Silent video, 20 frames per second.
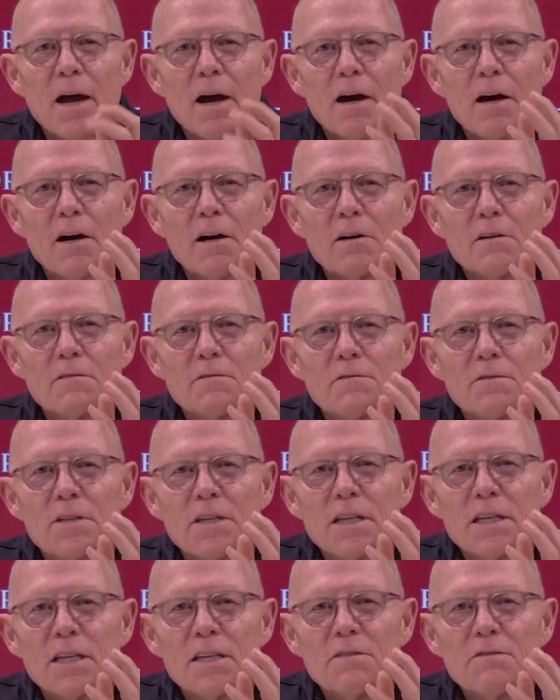of
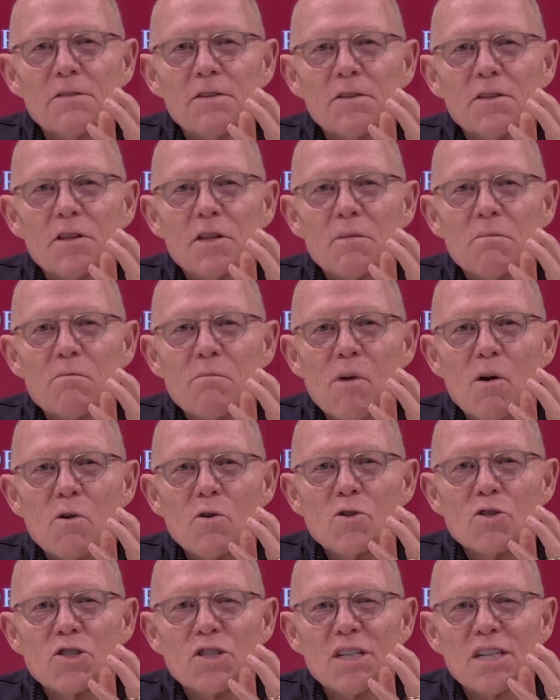even the
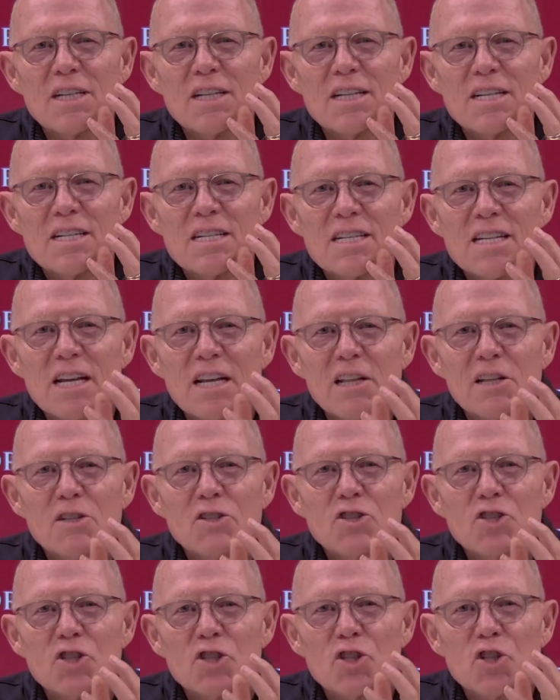most
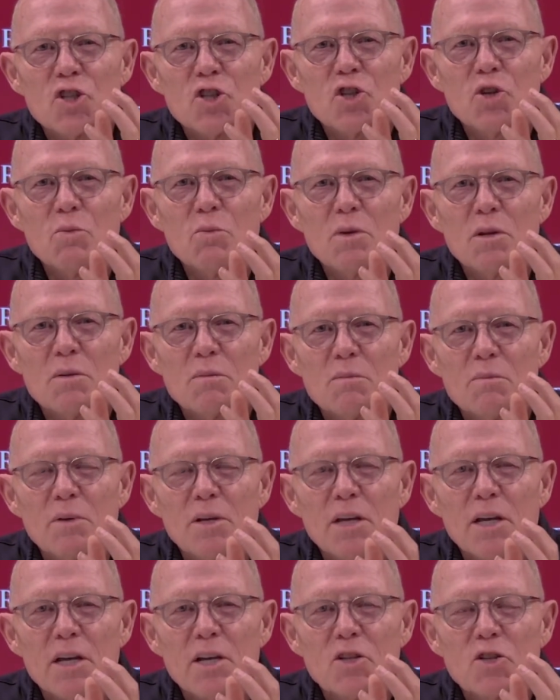intelligent human
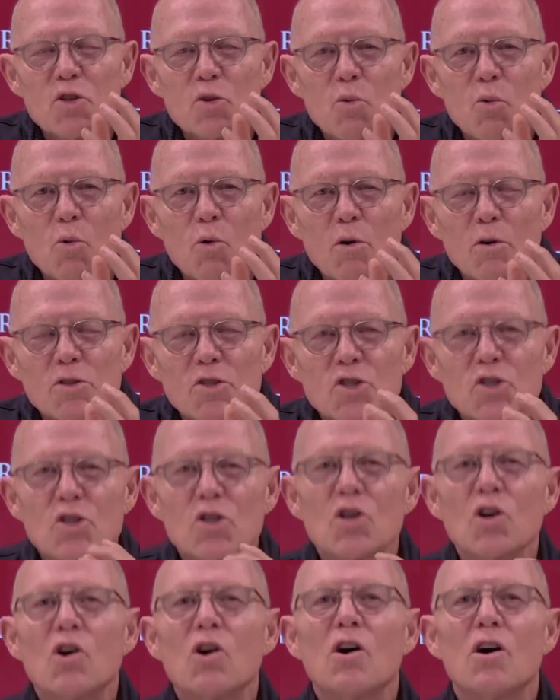being towards
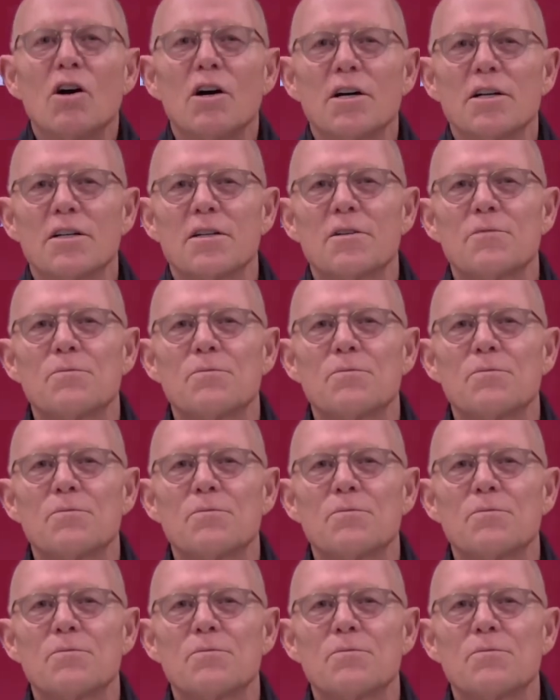God